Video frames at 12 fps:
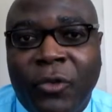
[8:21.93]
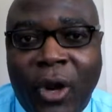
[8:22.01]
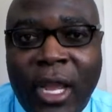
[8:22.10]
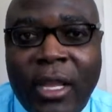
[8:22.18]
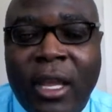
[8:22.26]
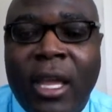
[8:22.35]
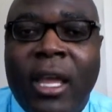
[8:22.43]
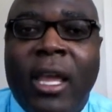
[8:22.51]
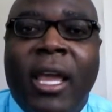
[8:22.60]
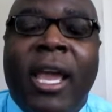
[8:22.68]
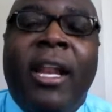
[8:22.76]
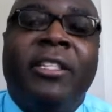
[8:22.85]
right?
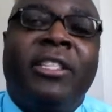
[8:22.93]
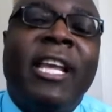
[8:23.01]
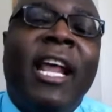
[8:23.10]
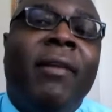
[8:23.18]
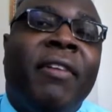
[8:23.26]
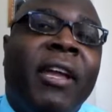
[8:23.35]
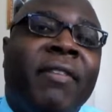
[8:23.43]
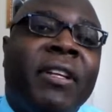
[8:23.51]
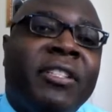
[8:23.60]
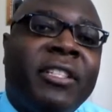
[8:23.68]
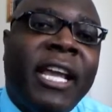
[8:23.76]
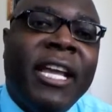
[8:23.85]
And instead of
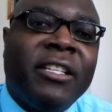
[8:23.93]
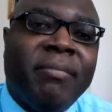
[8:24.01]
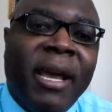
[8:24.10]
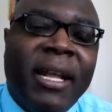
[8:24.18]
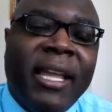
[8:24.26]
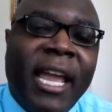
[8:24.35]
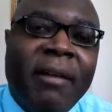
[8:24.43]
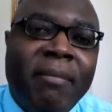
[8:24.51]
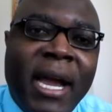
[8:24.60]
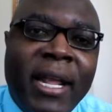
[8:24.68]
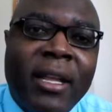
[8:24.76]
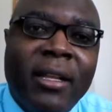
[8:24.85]
giving the states Medicaid
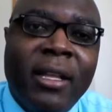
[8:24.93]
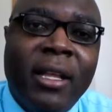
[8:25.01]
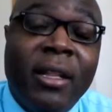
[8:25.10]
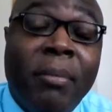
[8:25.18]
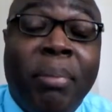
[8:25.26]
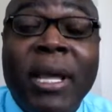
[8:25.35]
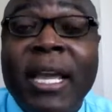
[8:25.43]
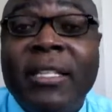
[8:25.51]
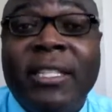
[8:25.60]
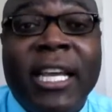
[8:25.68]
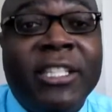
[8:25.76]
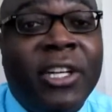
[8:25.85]
money, the
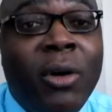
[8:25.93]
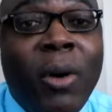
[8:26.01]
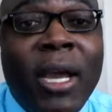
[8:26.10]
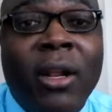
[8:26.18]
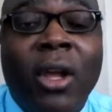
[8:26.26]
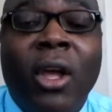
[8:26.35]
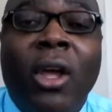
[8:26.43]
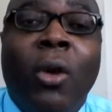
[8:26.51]
plan says, you know what?